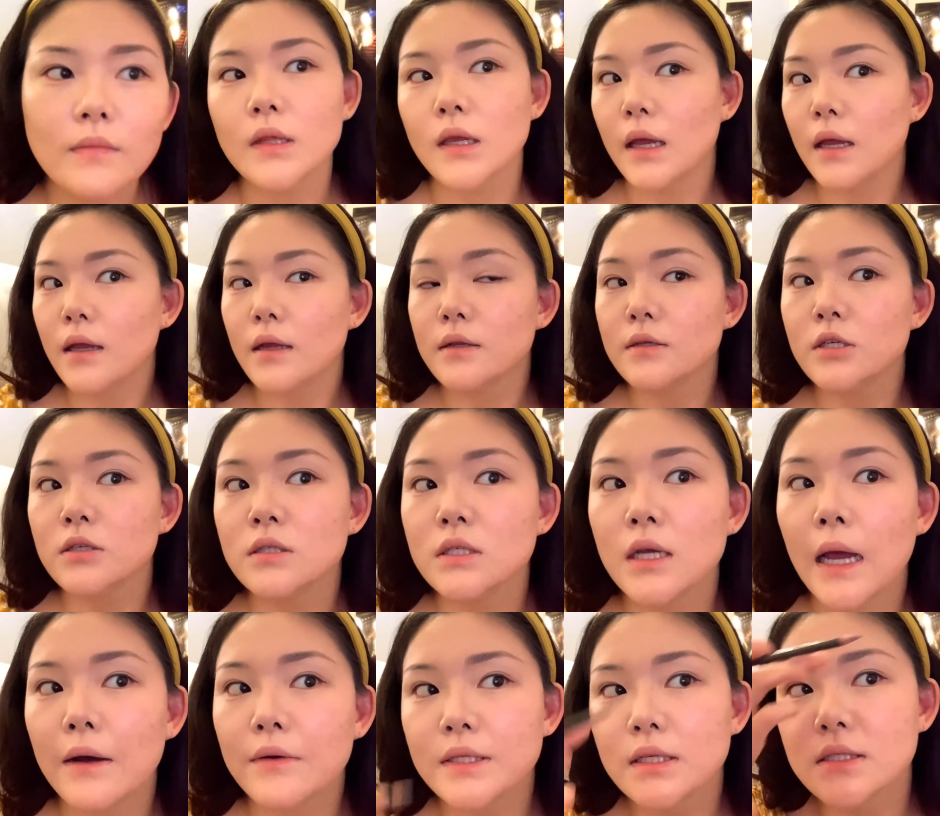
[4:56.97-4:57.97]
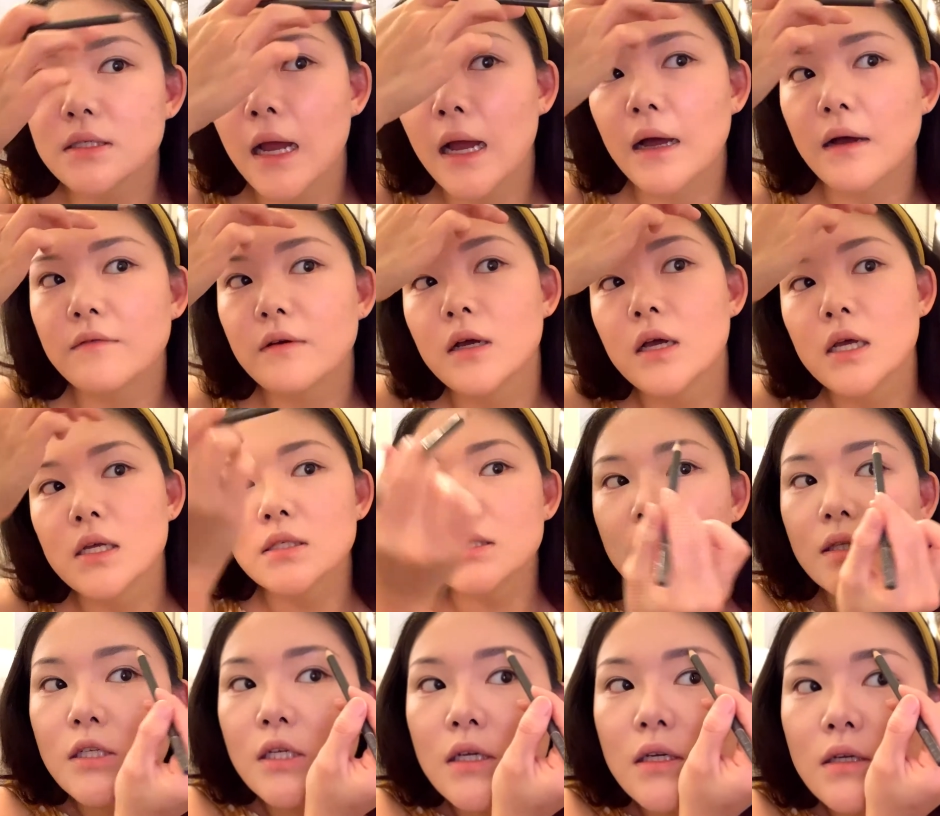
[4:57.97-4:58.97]
And you see how it doesn't have
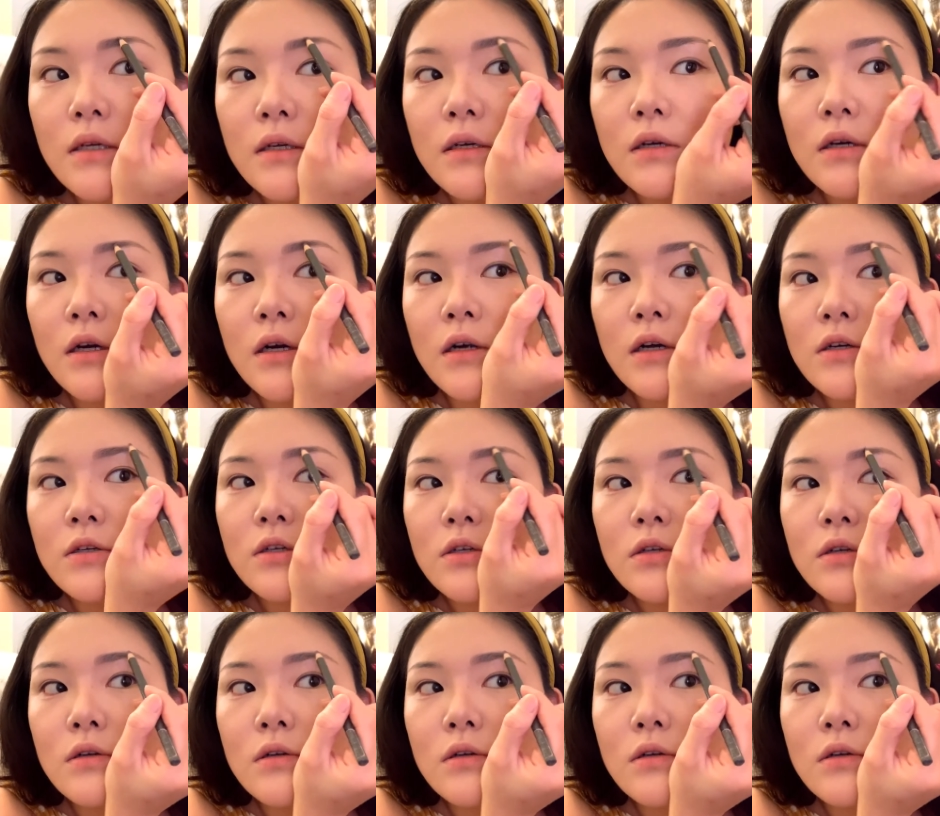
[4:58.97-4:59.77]
such a harsh